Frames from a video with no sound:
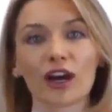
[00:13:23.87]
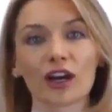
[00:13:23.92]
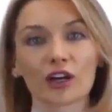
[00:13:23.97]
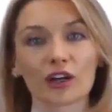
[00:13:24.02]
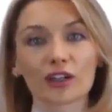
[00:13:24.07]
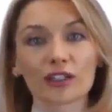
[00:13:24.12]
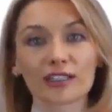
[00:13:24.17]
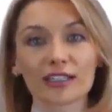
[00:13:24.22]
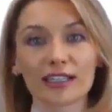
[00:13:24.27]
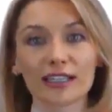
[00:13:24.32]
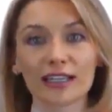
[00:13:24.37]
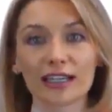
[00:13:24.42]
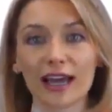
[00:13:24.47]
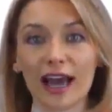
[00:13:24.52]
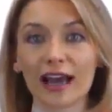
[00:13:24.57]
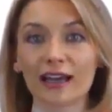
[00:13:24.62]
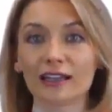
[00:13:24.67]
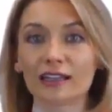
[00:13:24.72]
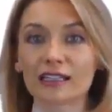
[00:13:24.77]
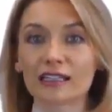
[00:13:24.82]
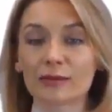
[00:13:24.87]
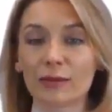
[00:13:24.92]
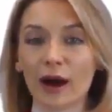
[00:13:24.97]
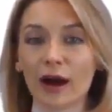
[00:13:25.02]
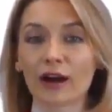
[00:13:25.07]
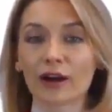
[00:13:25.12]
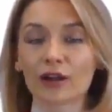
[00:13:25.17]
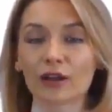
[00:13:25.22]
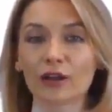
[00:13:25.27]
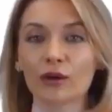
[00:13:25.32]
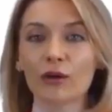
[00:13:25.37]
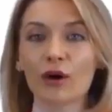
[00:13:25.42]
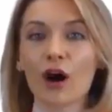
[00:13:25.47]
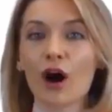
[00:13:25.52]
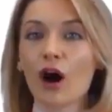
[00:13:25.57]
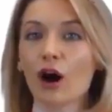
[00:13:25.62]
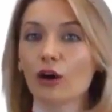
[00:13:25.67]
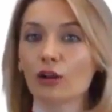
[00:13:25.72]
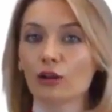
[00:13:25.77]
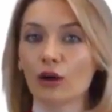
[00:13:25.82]
critique, and inspire you
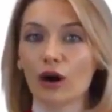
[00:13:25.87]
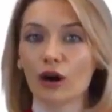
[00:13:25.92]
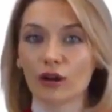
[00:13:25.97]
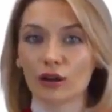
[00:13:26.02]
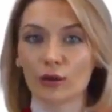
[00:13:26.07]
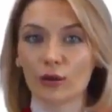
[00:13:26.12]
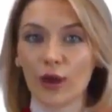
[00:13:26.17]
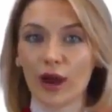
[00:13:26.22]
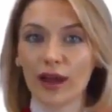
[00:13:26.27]
along the